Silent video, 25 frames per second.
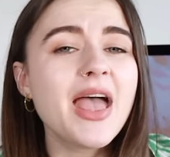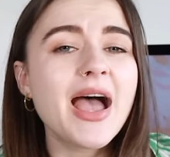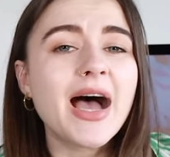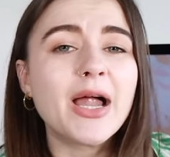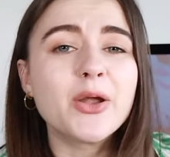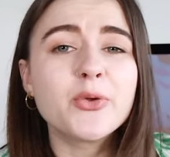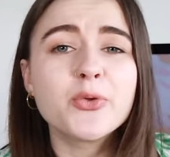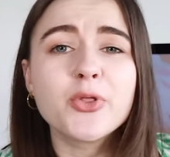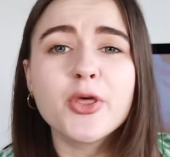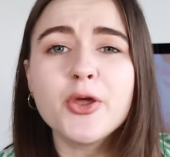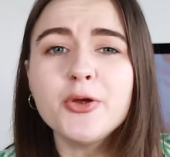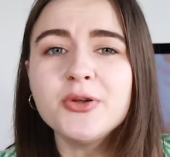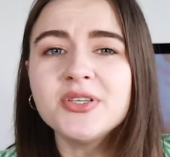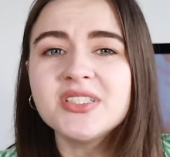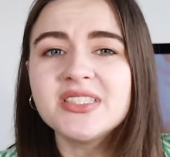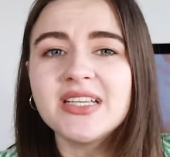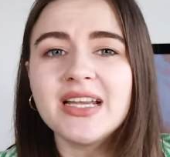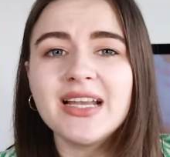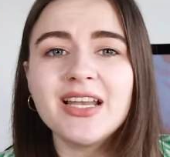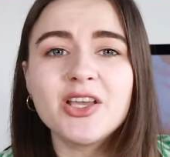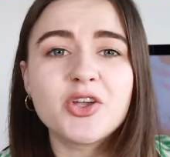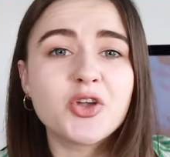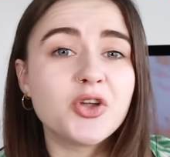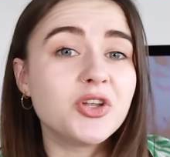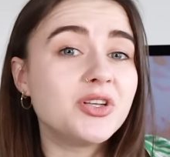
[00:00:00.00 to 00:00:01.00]
and although
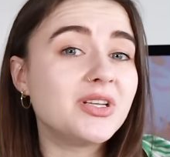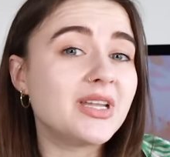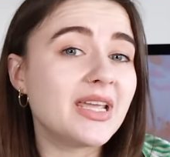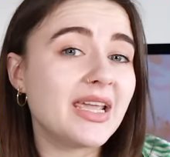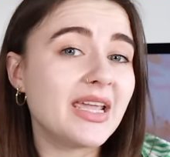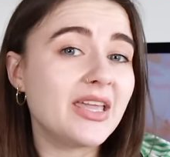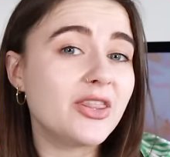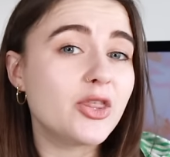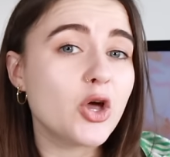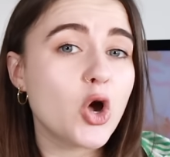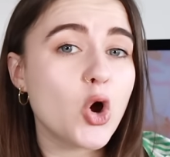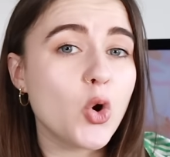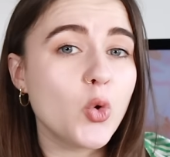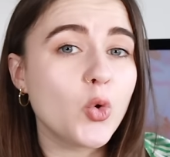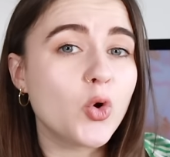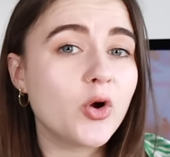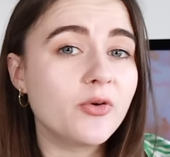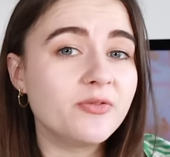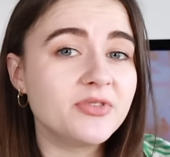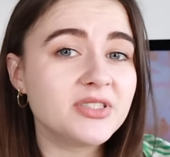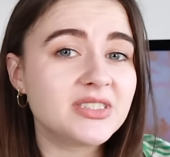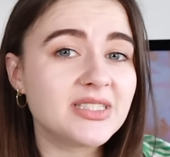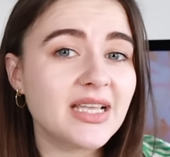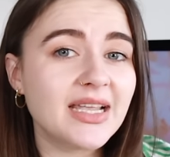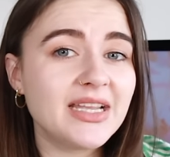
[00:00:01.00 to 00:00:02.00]
Sheila couldn't hear the whole
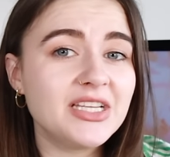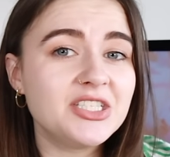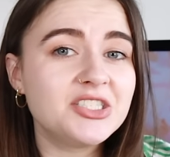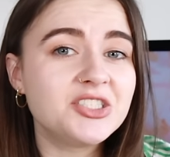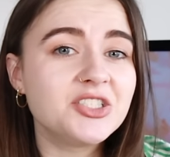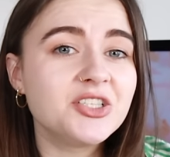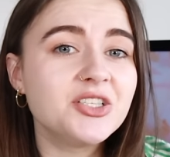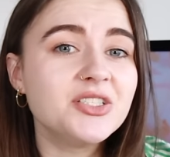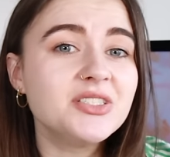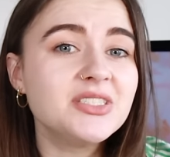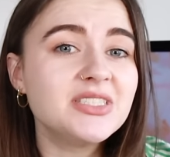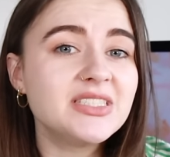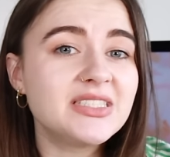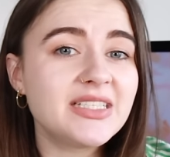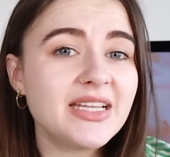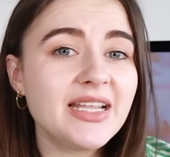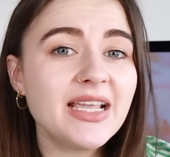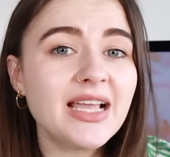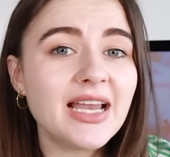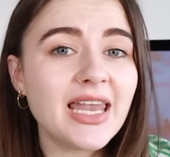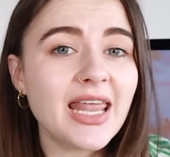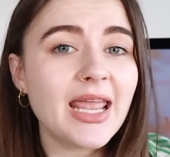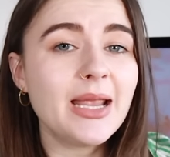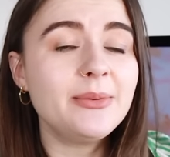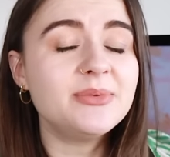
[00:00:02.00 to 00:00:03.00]
conversation, she
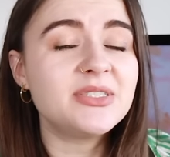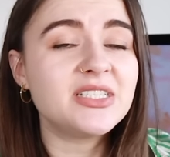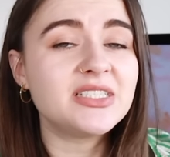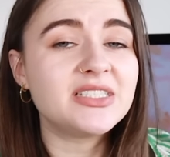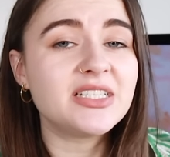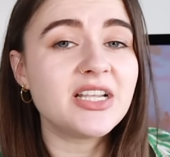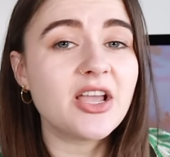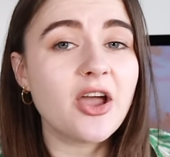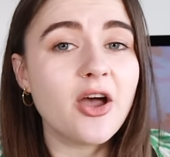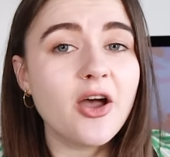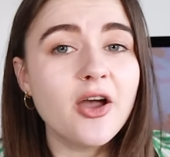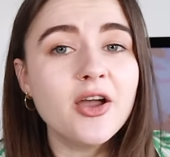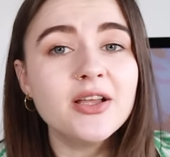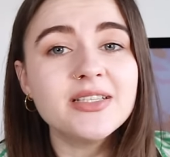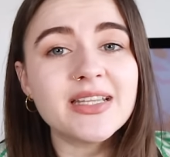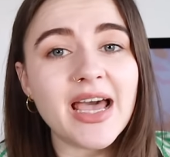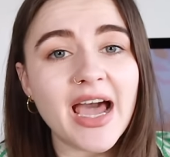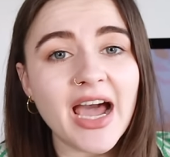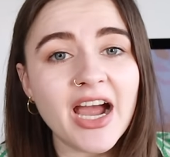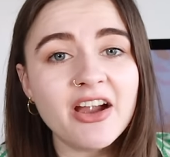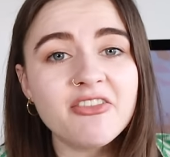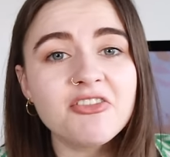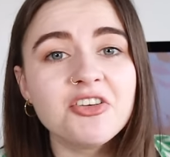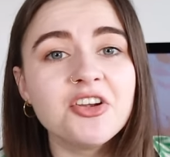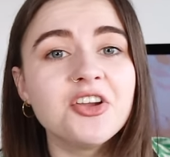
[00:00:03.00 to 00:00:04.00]
claims that she heard
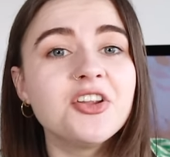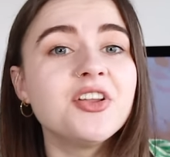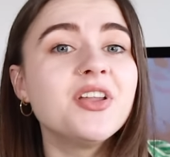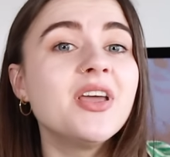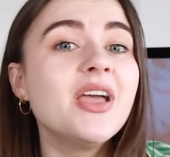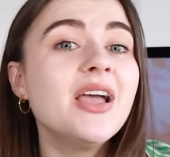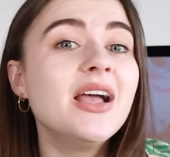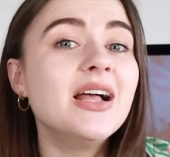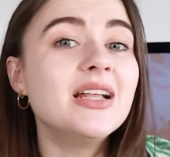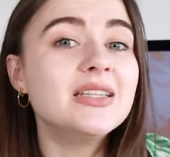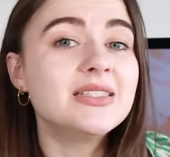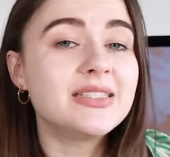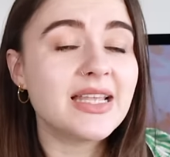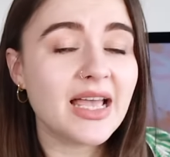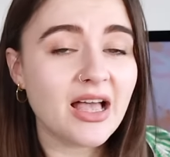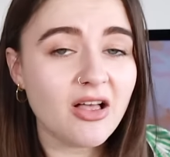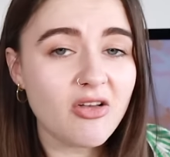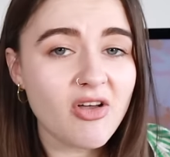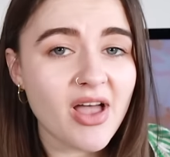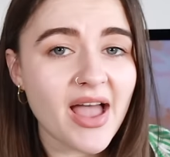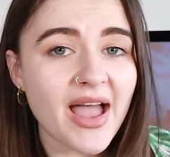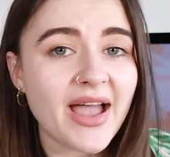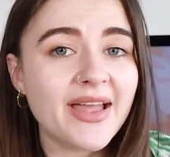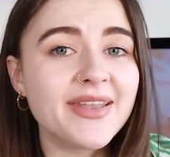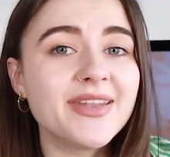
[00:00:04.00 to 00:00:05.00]
Aaron
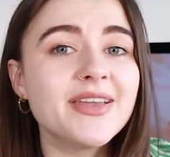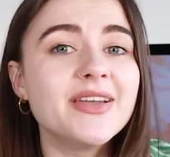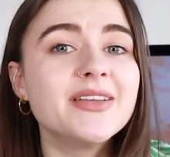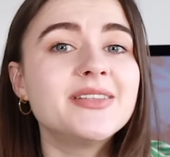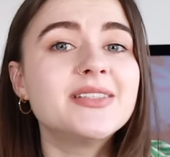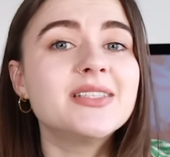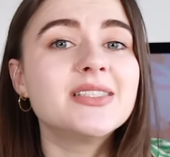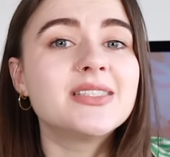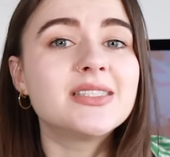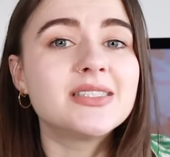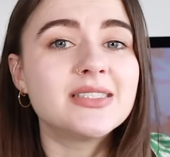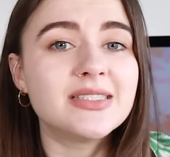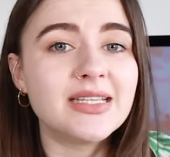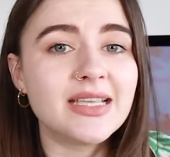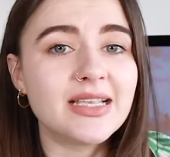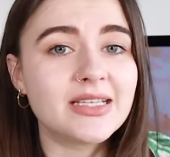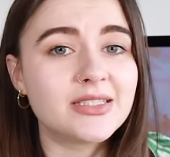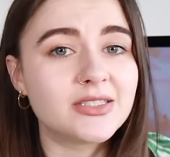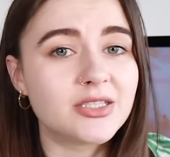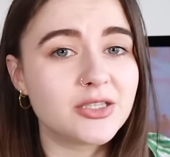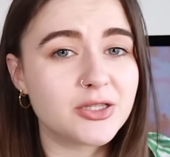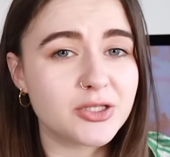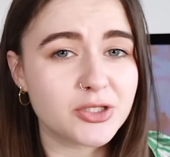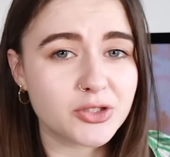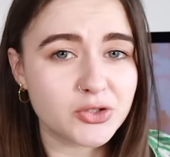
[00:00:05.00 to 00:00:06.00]
tell Hannah to stick
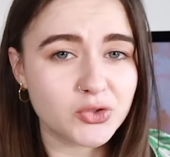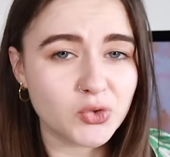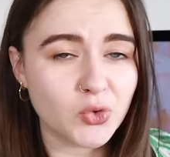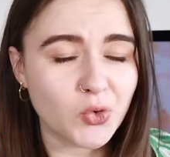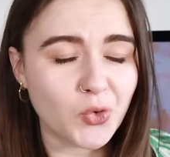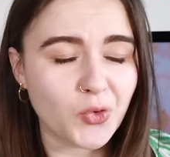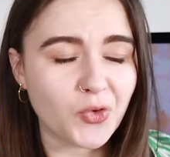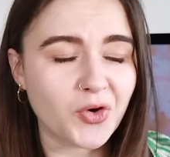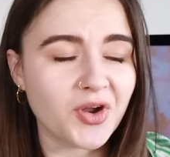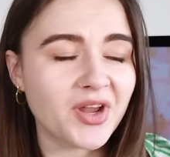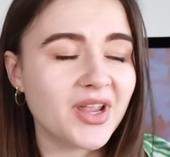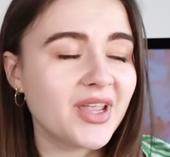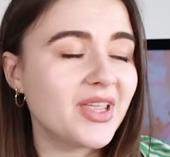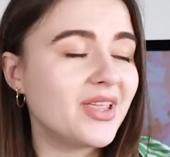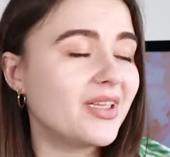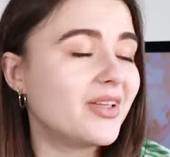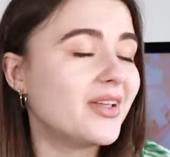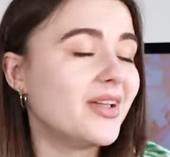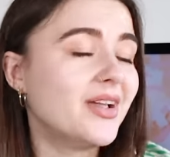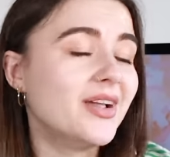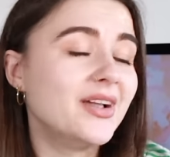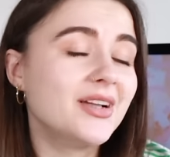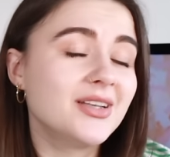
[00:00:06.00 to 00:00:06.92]
to the story.